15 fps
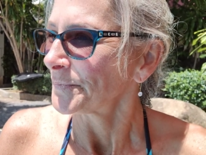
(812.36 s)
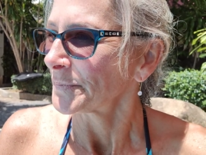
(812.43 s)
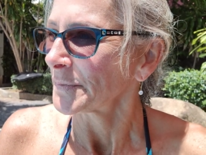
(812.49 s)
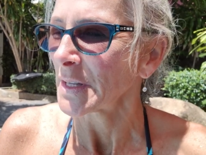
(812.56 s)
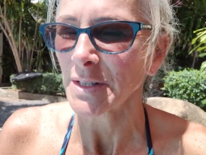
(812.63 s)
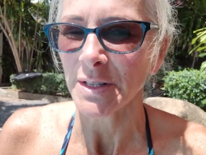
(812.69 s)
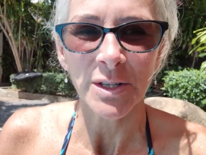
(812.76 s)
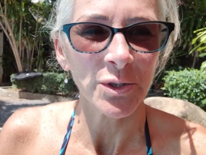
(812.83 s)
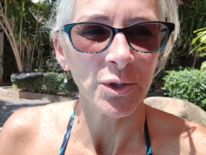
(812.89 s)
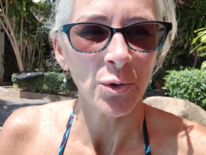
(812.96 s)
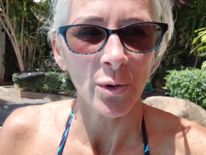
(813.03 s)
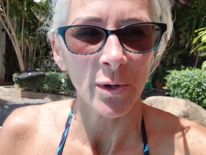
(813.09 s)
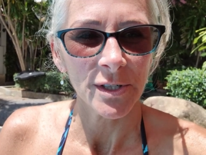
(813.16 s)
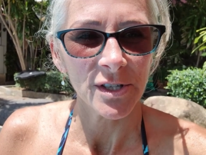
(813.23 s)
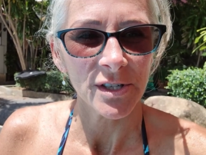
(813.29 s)
This is
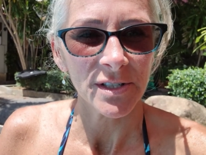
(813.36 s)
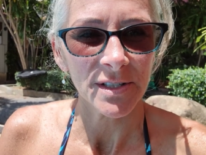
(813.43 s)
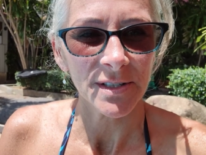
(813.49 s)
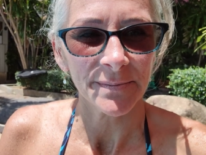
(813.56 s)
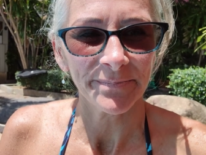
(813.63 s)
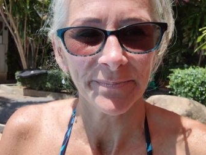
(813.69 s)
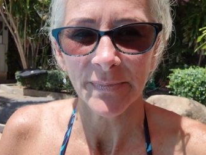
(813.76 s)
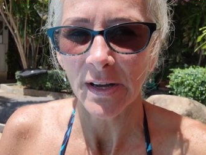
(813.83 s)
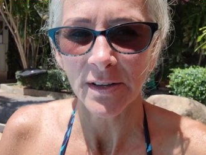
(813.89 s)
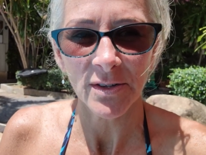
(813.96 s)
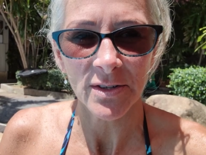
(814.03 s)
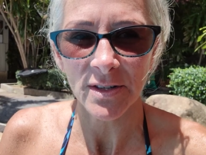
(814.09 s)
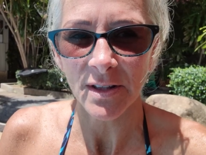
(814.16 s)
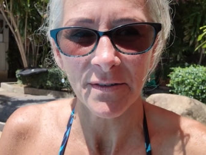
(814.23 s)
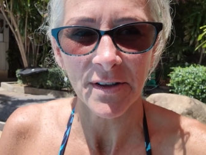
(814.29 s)
gorgeous. I
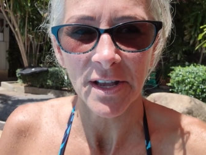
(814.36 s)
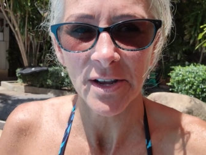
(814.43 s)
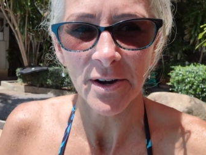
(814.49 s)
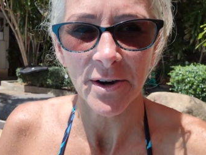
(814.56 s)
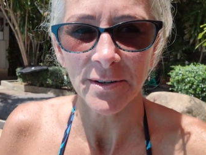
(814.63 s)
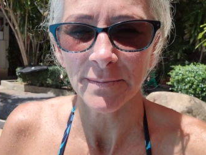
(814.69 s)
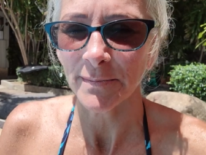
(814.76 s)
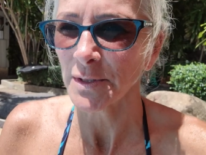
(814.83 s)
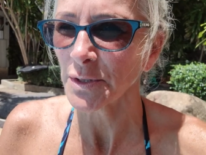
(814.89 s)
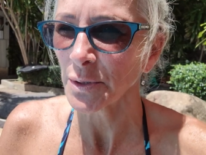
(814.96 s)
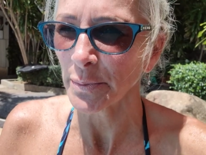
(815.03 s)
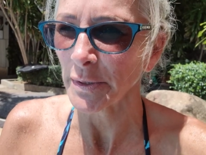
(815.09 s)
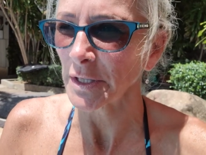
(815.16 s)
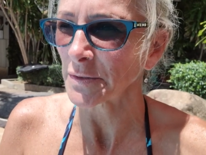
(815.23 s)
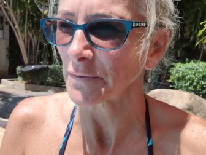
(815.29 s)
just love it here. So
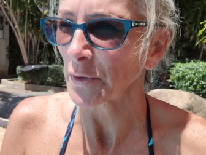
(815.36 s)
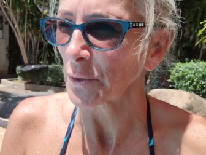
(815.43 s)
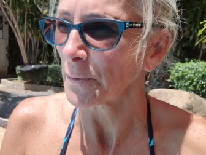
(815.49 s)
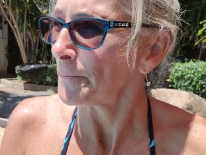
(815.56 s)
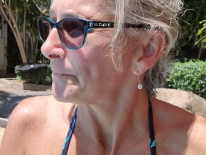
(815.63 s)
peaceful.